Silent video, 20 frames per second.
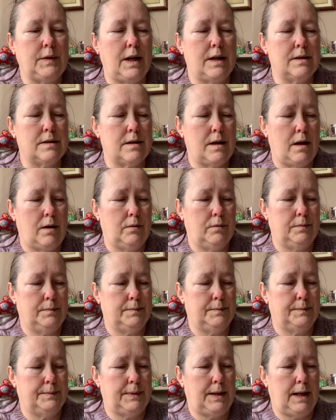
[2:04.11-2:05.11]
So,
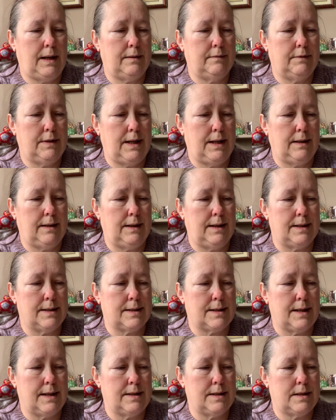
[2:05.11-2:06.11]
right, let's
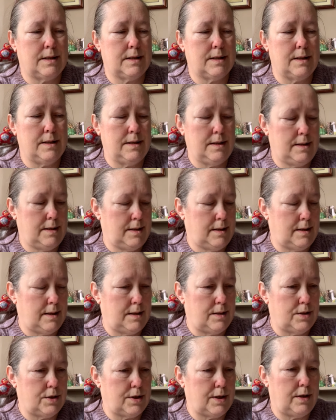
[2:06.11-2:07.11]
get started
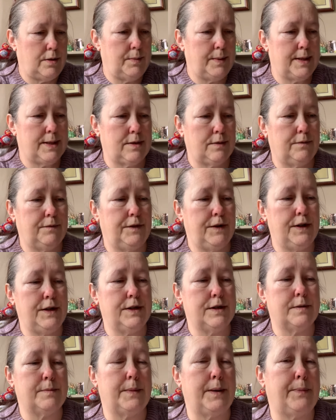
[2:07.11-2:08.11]
then, shall we? So
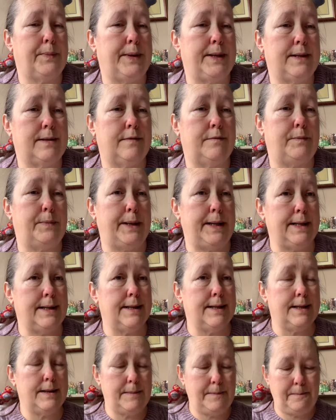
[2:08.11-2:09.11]
first, my piece of
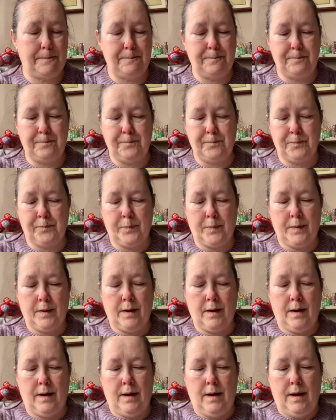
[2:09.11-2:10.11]
beading.
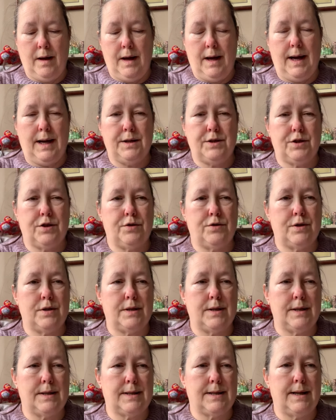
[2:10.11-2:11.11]
I showed you
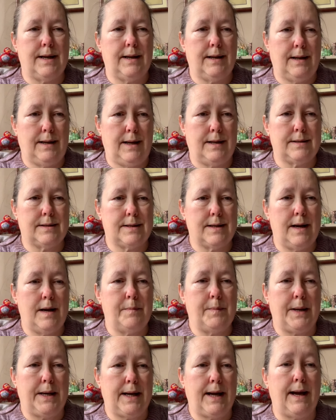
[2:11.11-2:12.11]
this last
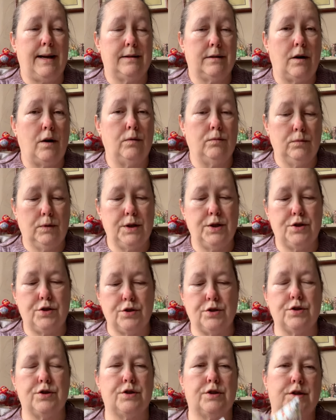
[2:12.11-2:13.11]
time. I had only
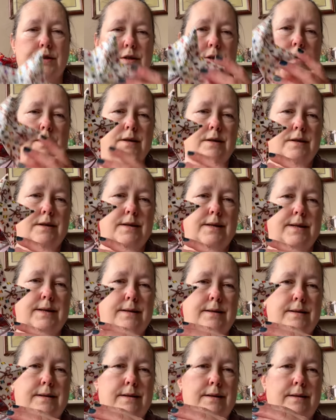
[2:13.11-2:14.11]
just started
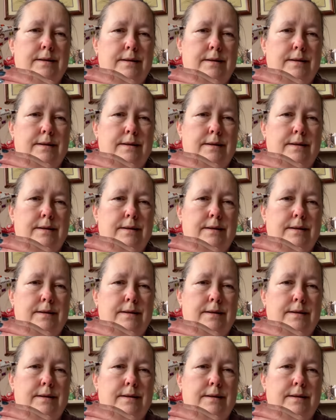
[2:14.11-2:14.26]
it.